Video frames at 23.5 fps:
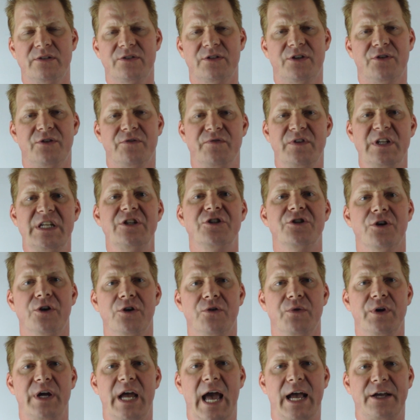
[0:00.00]
sort of knee-jerk
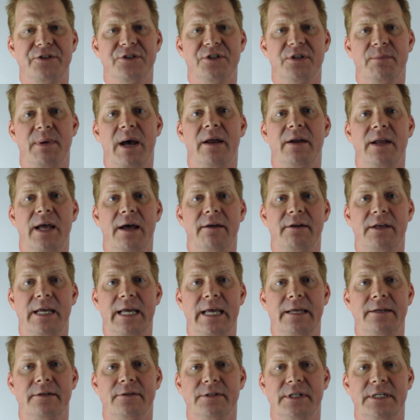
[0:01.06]
reaction about how to
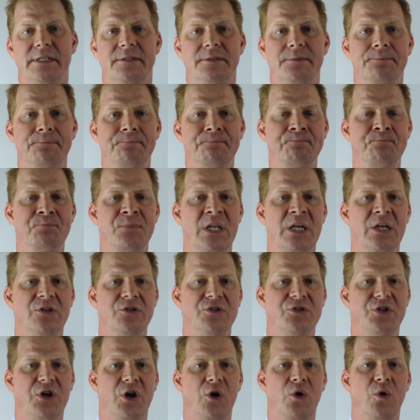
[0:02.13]
handle it?
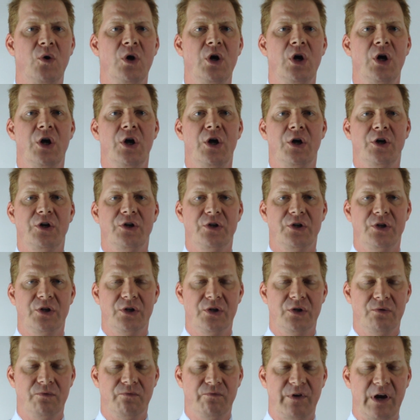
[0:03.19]
So,
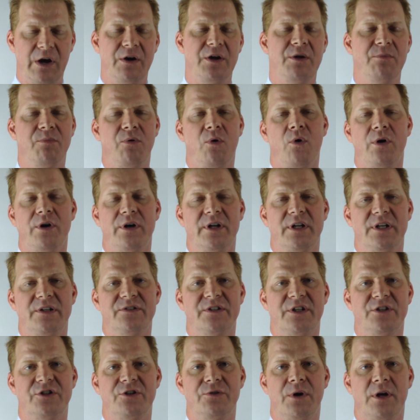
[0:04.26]
very important is
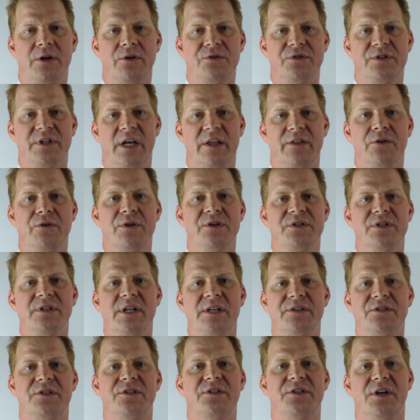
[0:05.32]
that you understand there isn't
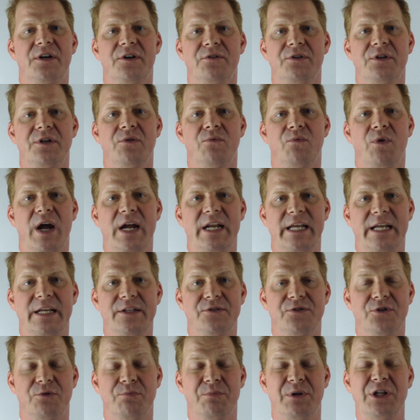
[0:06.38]
necessarily a right
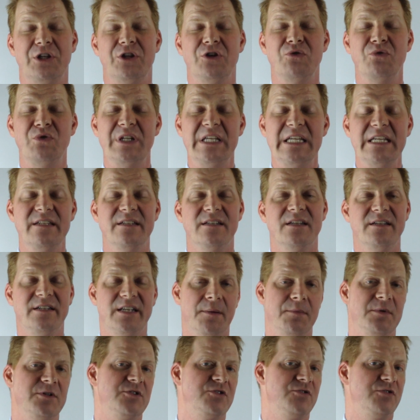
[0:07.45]
answer, but you need to
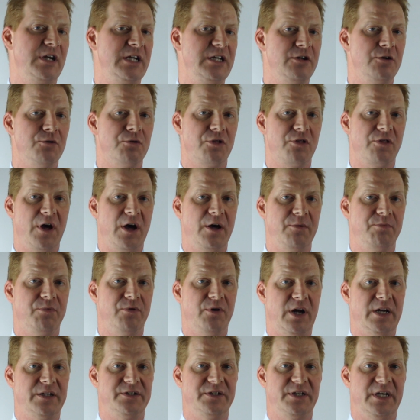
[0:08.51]
demonstrate your thought
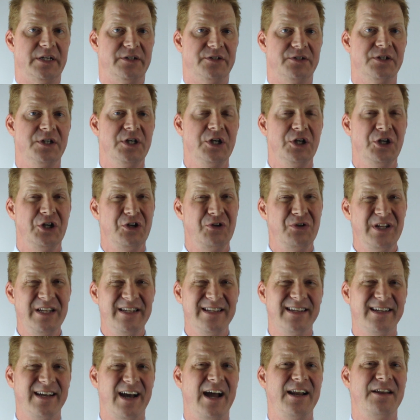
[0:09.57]
process. You need
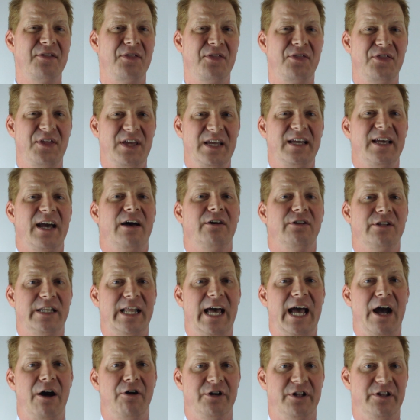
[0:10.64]
to kind of think out
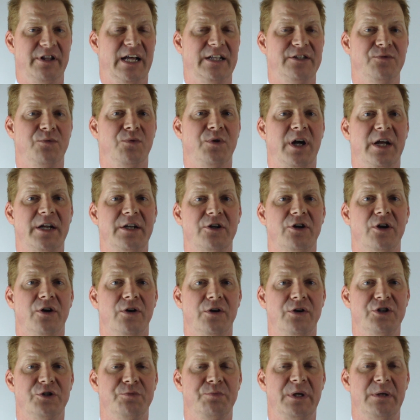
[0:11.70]
loud, and that's what I
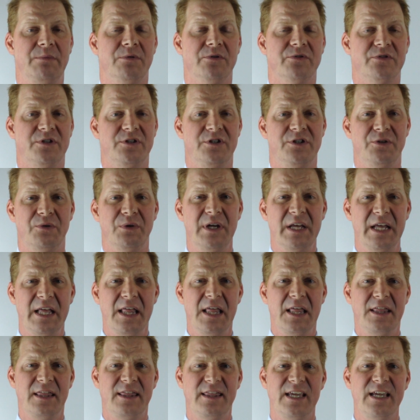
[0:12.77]
encourage people to do.
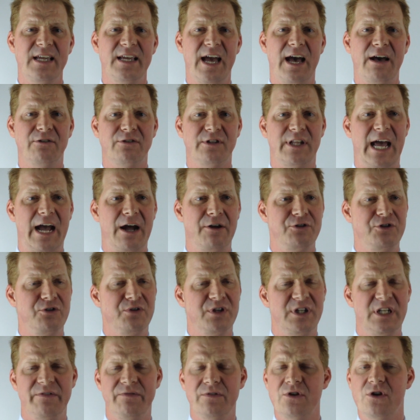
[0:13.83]
Think out loud. You
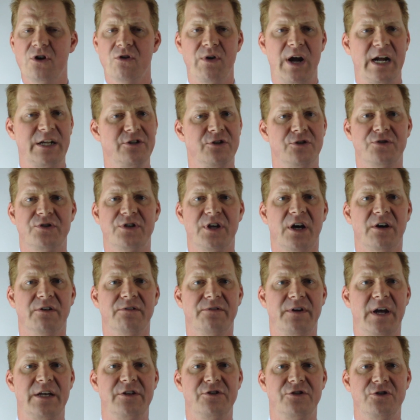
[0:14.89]
can even correct
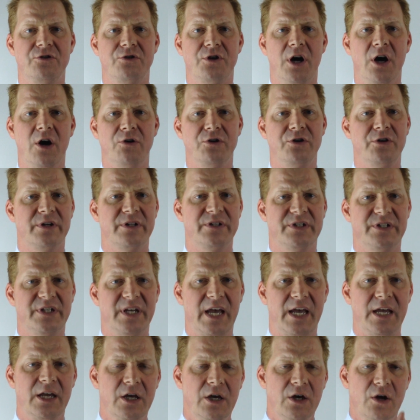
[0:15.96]
yourself as you go. You can
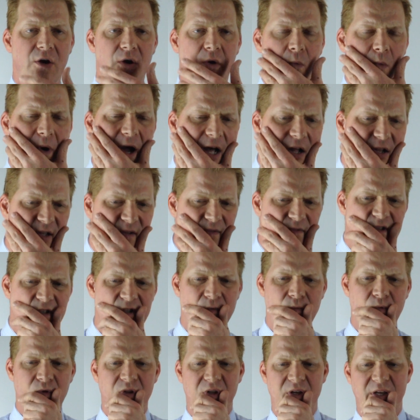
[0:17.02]
say, well, if
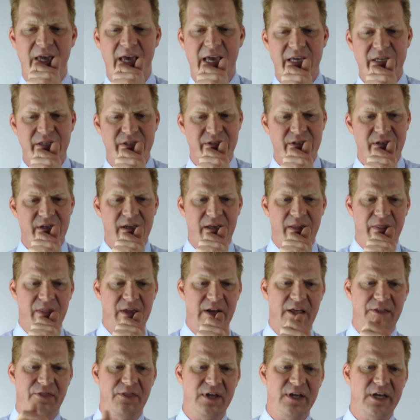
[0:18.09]
this were the case,
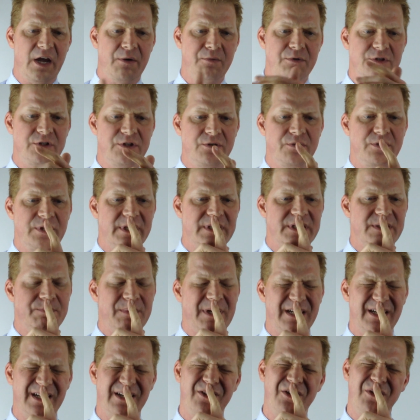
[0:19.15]
then I think I would do this,
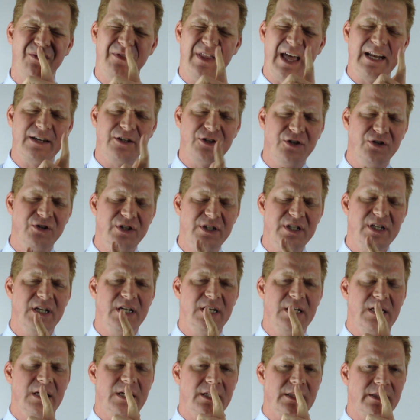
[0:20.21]
but oh, that could
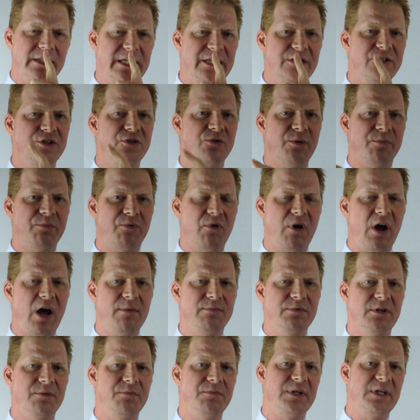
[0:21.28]
lead to a
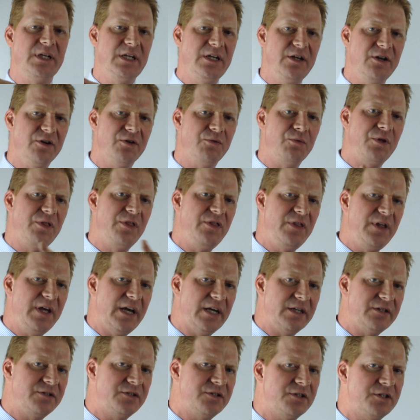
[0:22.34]
problem here with
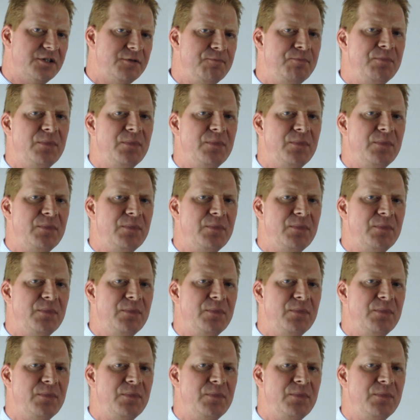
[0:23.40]
this,